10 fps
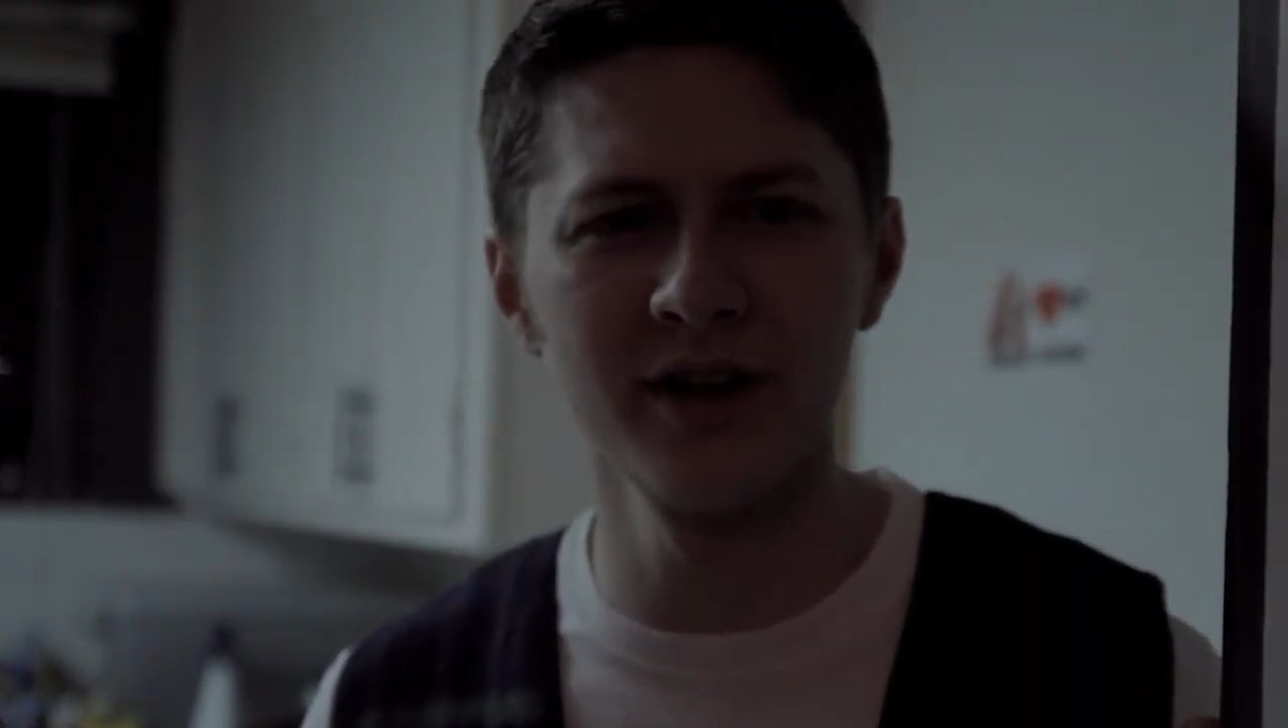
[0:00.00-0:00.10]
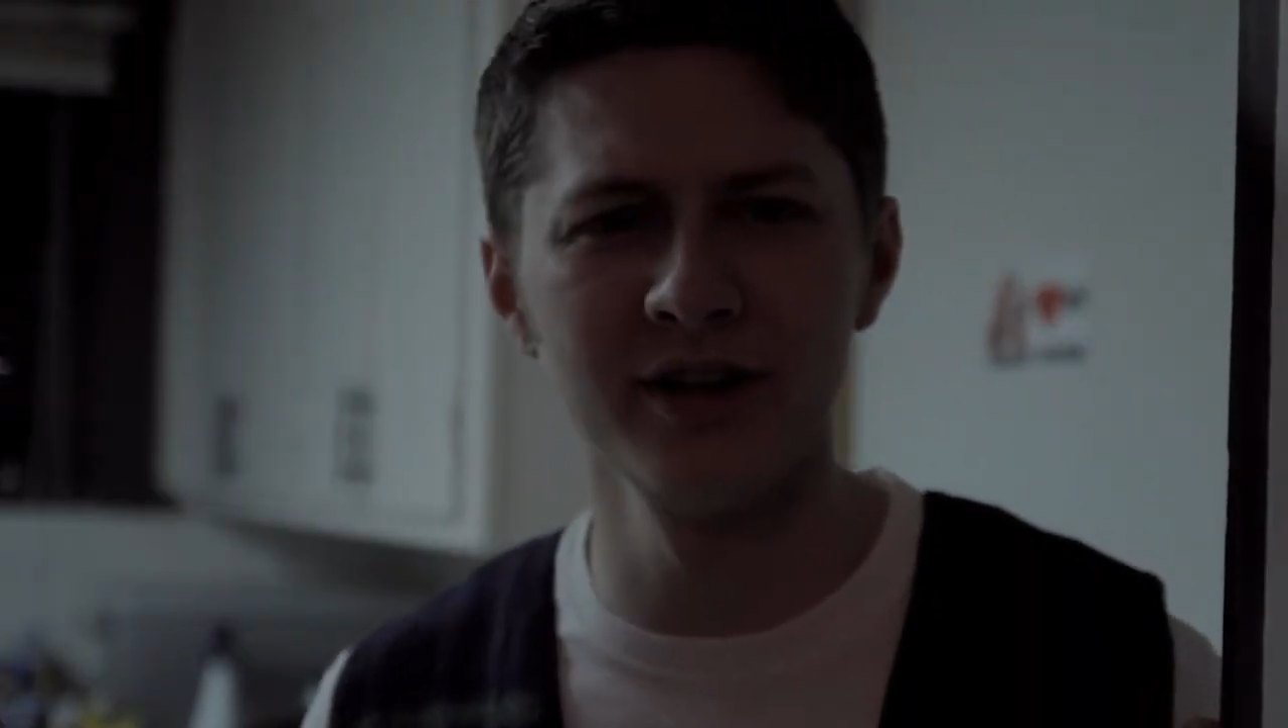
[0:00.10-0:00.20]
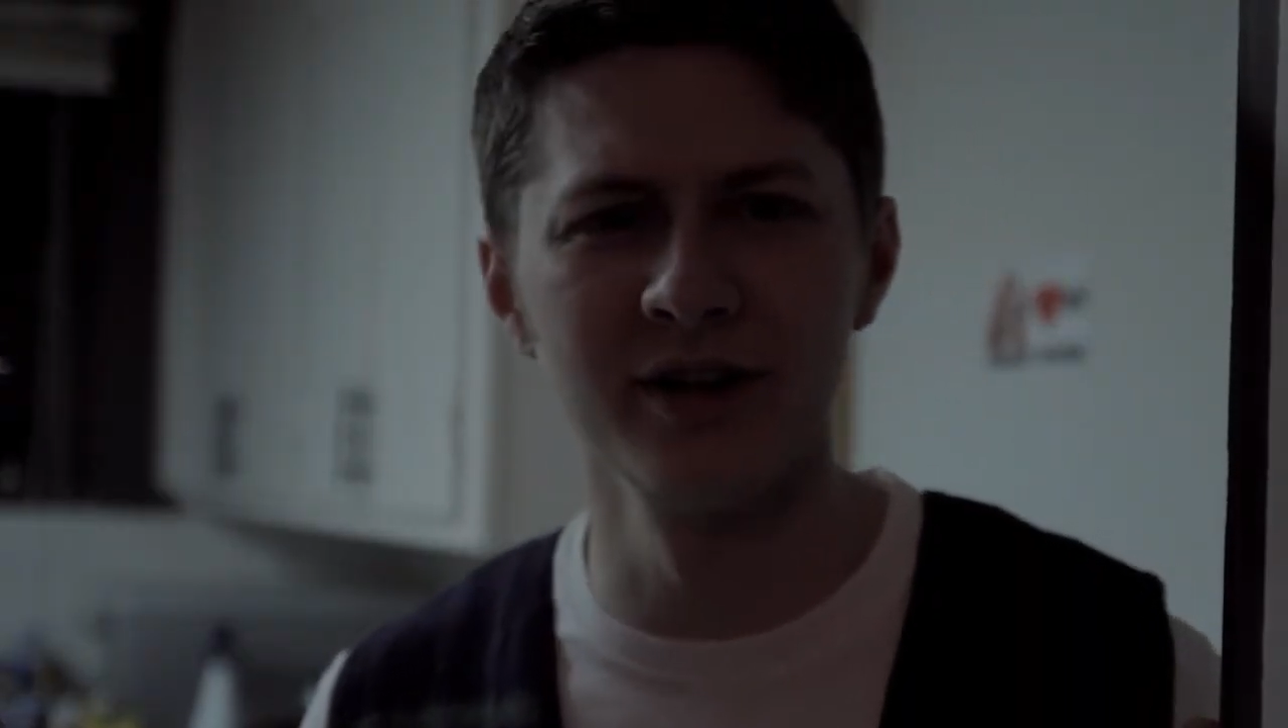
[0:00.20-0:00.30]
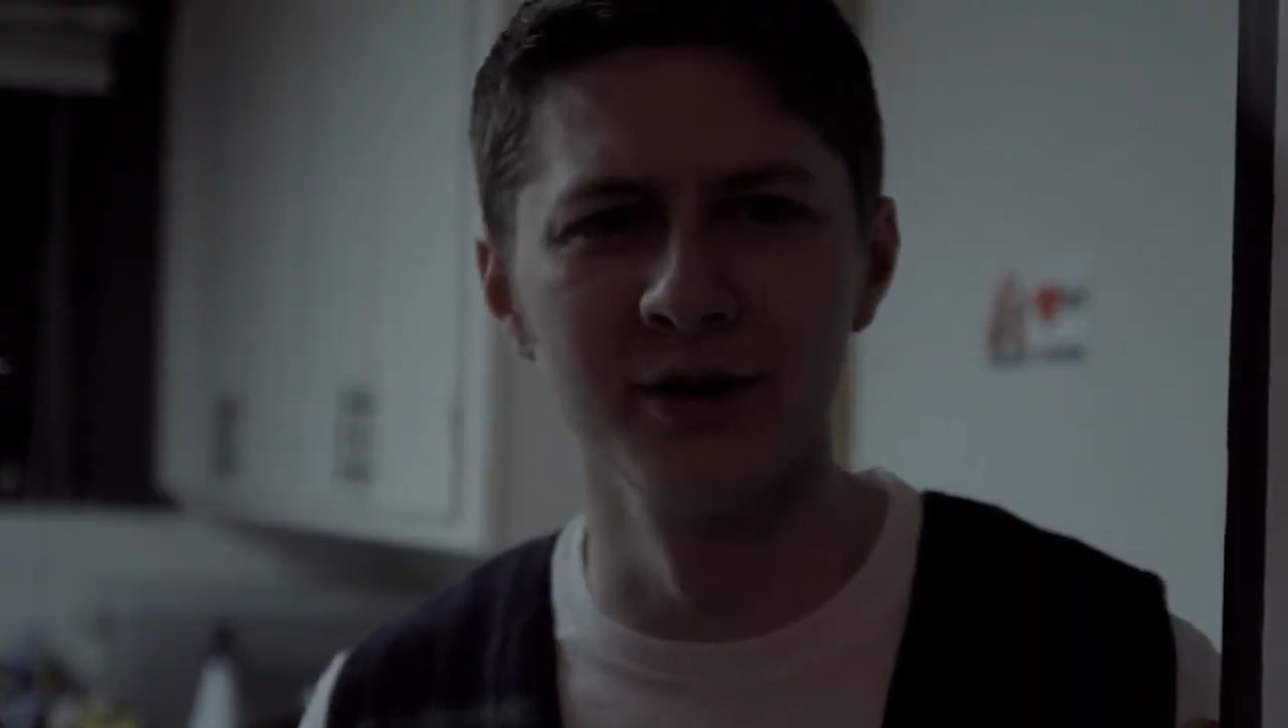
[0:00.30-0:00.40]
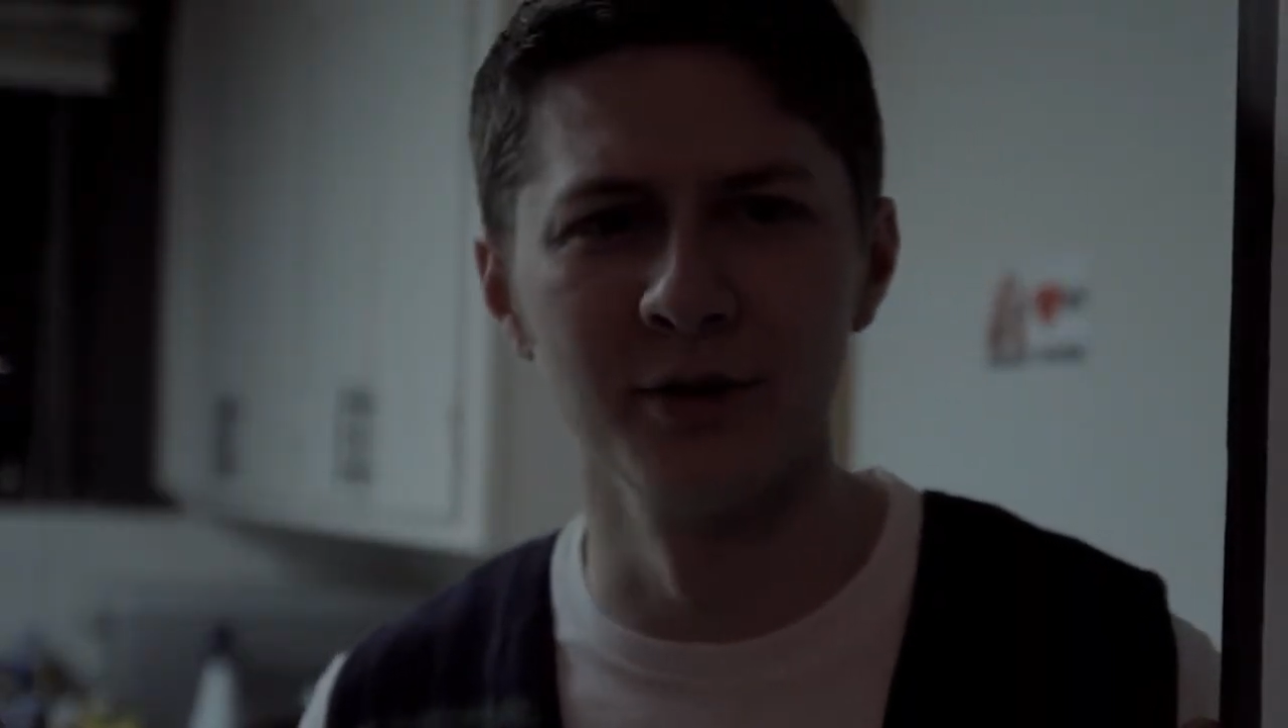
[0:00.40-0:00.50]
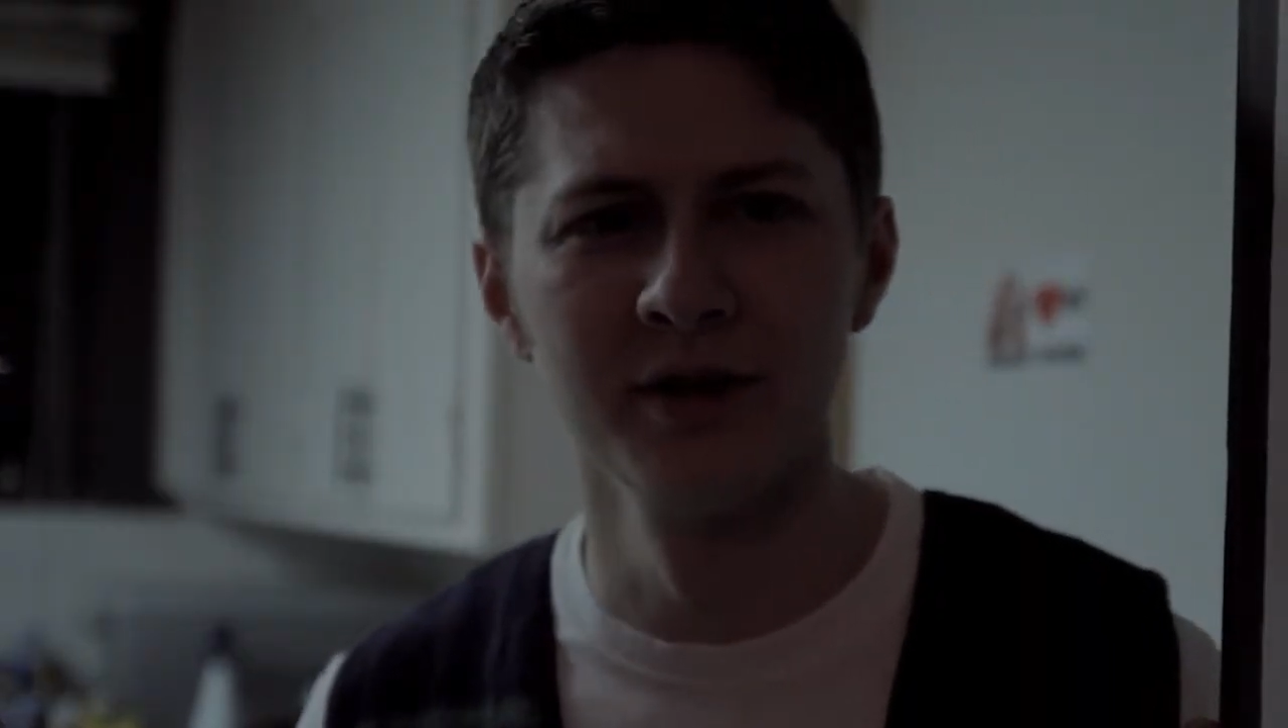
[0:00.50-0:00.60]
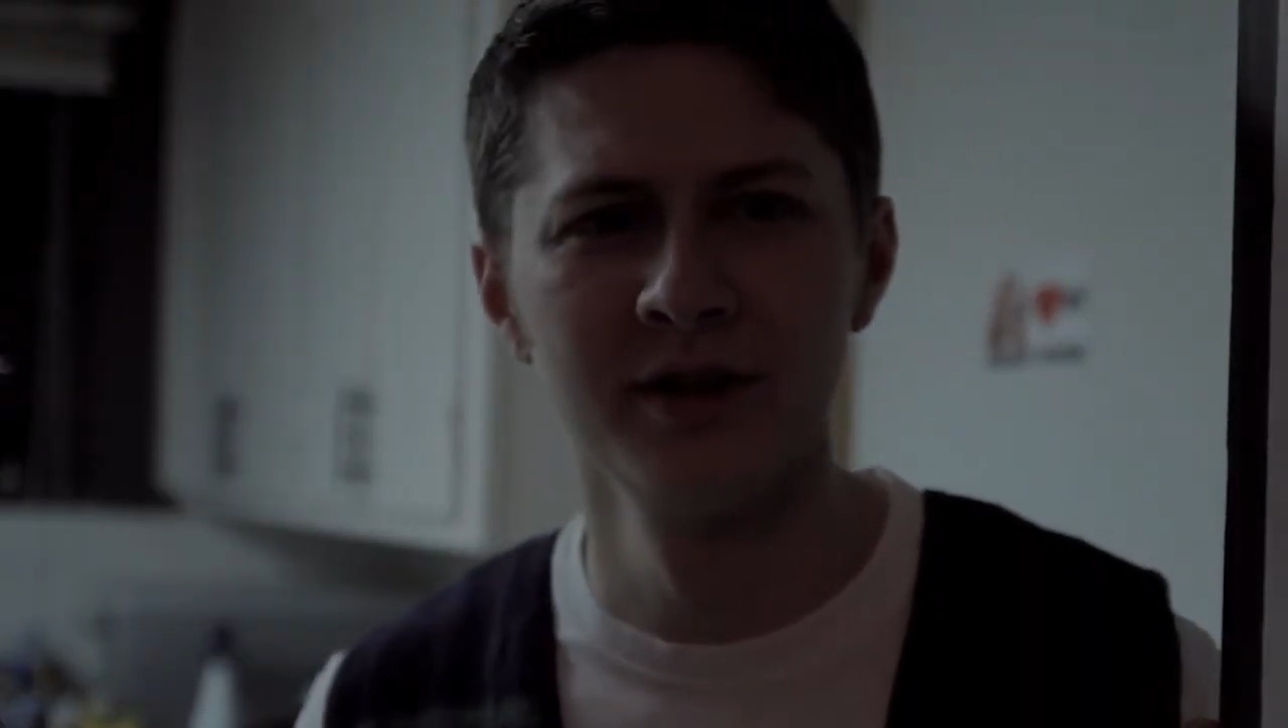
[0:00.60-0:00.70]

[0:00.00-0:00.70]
you?